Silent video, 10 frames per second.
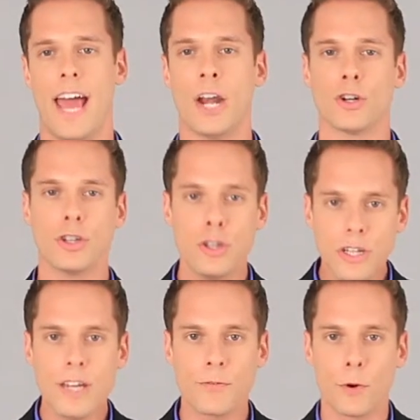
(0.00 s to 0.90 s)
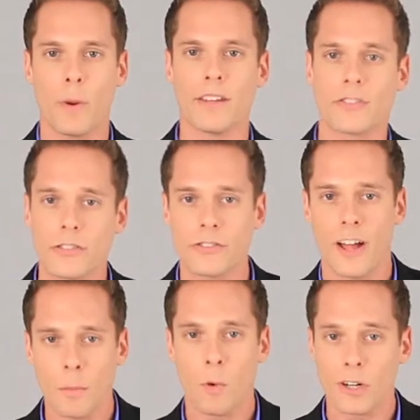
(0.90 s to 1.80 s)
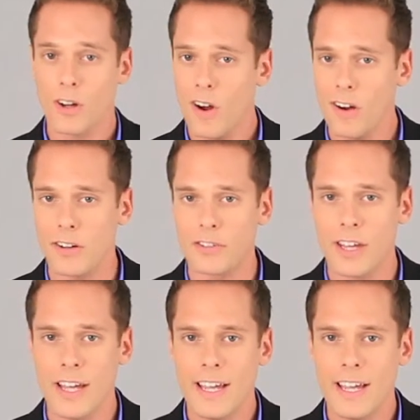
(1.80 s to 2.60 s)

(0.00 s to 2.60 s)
and are looking for ways to sell more cars.